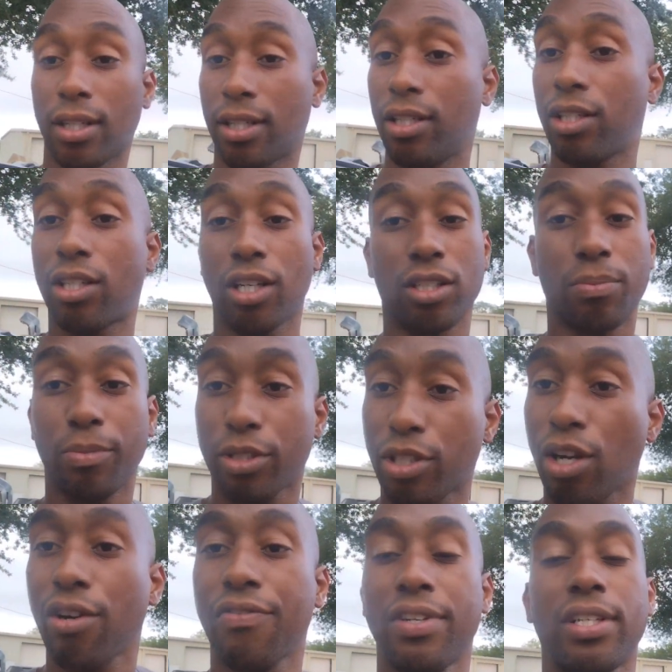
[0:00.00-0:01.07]
good customer
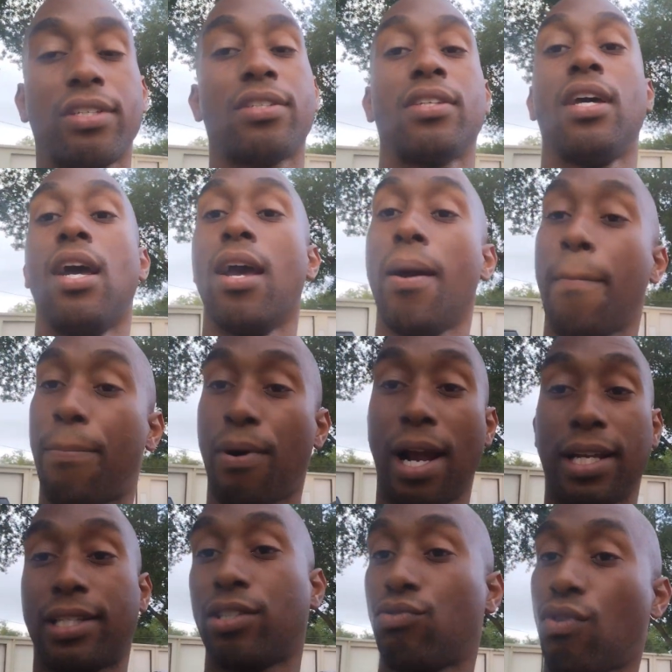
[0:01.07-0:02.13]
service,
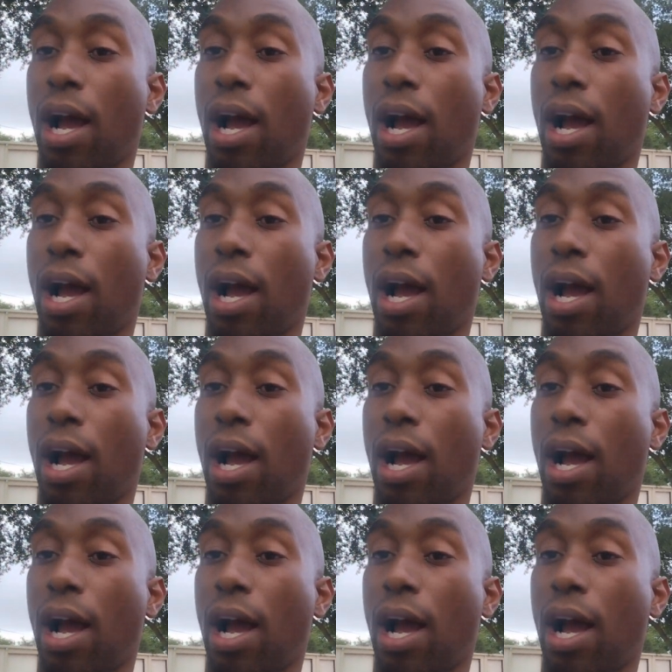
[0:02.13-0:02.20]
price is